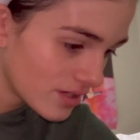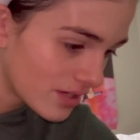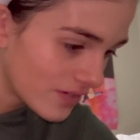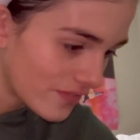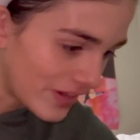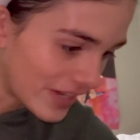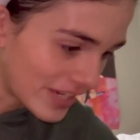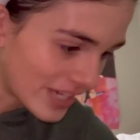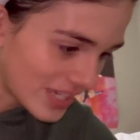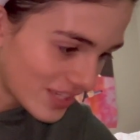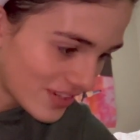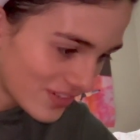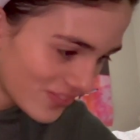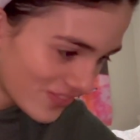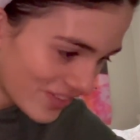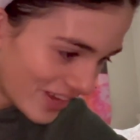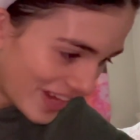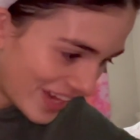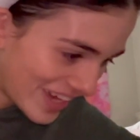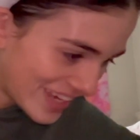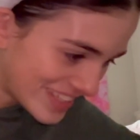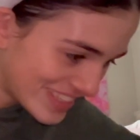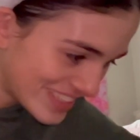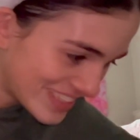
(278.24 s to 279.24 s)
if I can
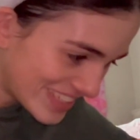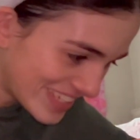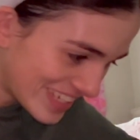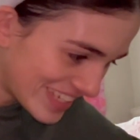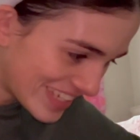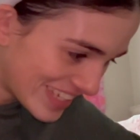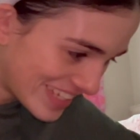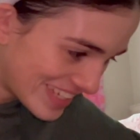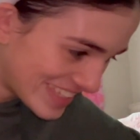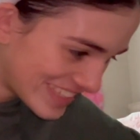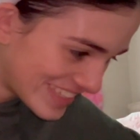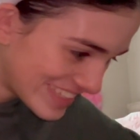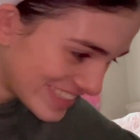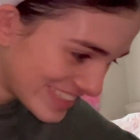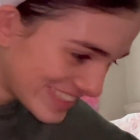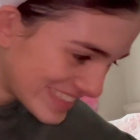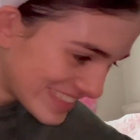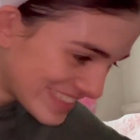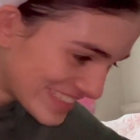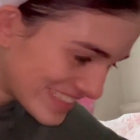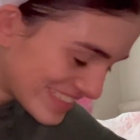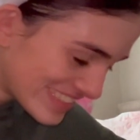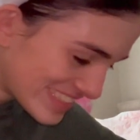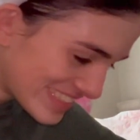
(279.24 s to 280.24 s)
find
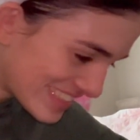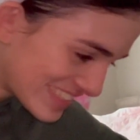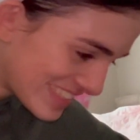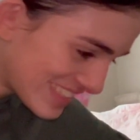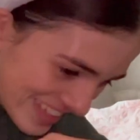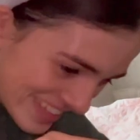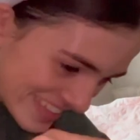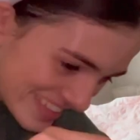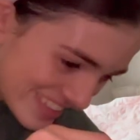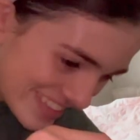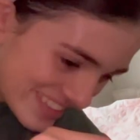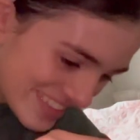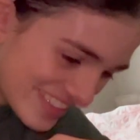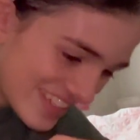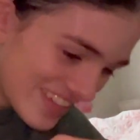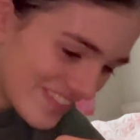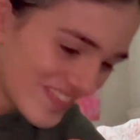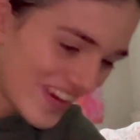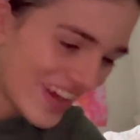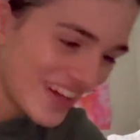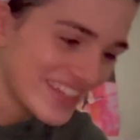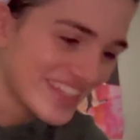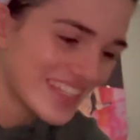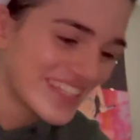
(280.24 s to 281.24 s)
it.
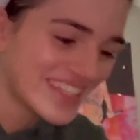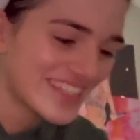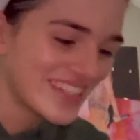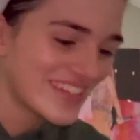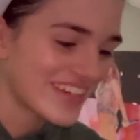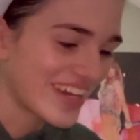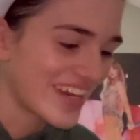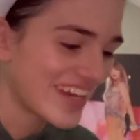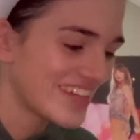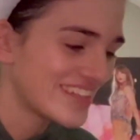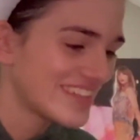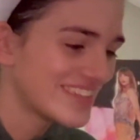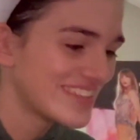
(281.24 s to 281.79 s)
Found it, okay.